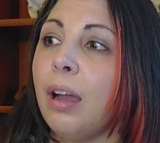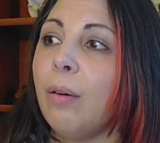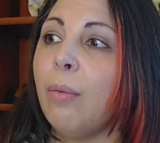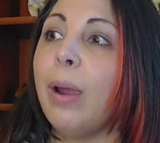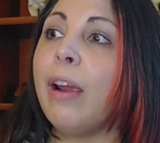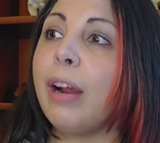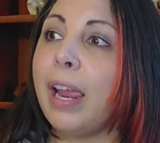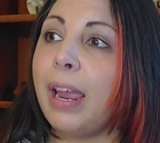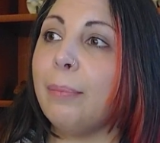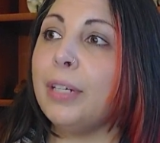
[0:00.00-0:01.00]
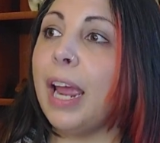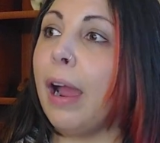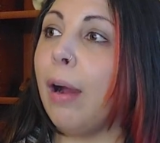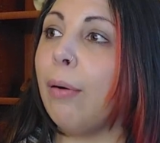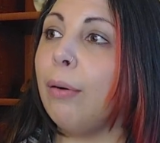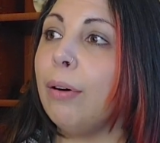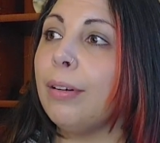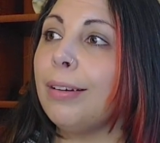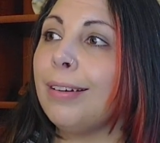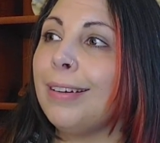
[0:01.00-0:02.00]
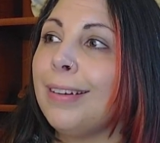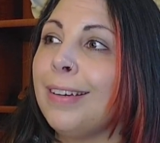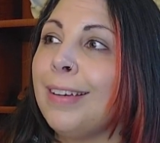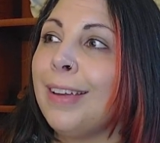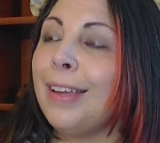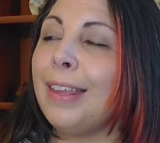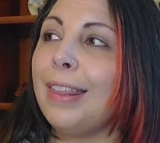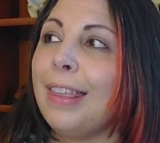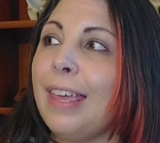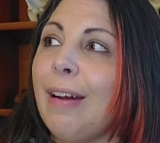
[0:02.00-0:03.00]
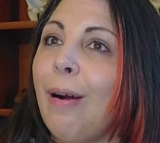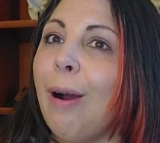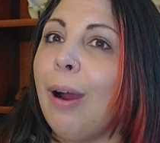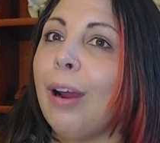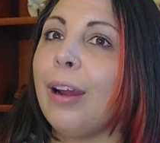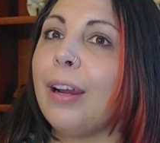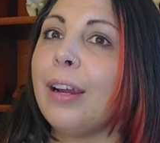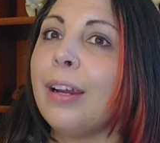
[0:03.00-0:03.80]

Where I am now, they are